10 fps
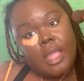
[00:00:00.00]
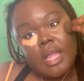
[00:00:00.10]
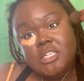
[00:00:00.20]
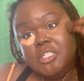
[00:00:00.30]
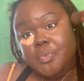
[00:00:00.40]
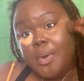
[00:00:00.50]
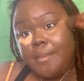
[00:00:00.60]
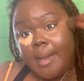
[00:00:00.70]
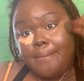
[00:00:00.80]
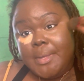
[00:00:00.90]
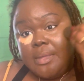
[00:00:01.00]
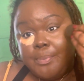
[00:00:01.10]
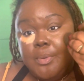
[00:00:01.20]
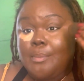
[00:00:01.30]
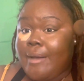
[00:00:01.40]
I just want my
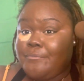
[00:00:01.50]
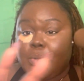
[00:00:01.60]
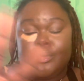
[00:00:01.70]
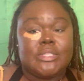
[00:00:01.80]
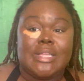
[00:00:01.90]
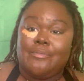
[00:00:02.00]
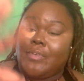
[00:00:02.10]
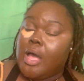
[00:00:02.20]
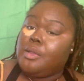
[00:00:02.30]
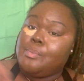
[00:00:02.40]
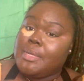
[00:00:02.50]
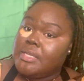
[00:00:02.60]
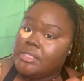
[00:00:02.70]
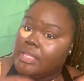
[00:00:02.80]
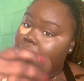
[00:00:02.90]
people, my folks that follow me
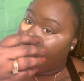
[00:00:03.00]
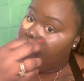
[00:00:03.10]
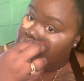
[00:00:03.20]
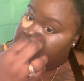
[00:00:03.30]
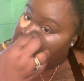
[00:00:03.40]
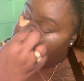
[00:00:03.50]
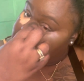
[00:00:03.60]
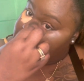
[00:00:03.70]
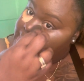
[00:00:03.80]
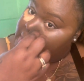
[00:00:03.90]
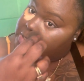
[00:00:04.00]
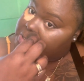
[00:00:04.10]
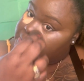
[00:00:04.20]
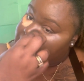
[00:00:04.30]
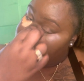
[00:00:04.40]
and stuff, I want y'all to be better
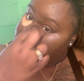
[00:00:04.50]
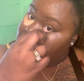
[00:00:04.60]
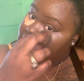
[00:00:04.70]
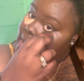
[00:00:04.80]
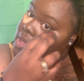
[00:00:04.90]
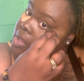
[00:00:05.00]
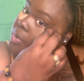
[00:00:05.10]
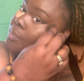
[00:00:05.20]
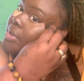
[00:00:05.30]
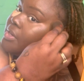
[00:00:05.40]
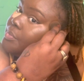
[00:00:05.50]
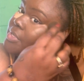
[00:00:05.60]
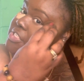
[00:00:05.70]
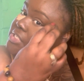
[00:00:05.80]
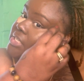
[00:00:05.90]
too. But I'm like, when do
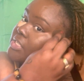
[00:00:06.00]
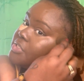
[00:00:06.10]
we just get